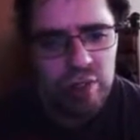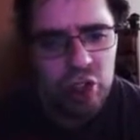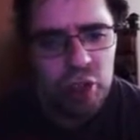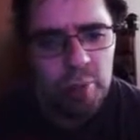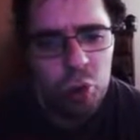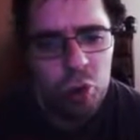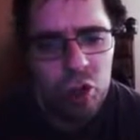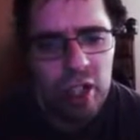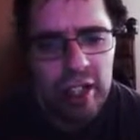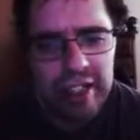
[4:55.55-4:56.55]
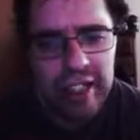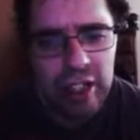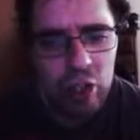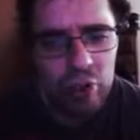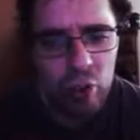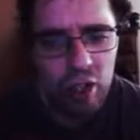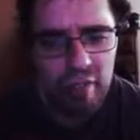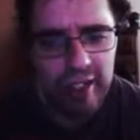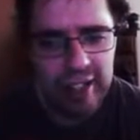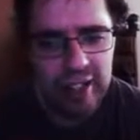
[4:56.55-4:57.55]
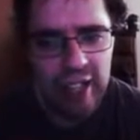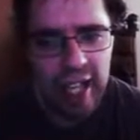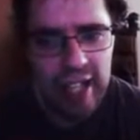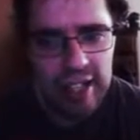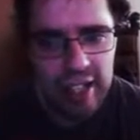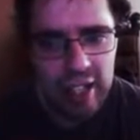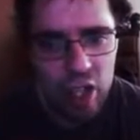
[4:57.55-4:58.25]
us a little more detail to all of these, as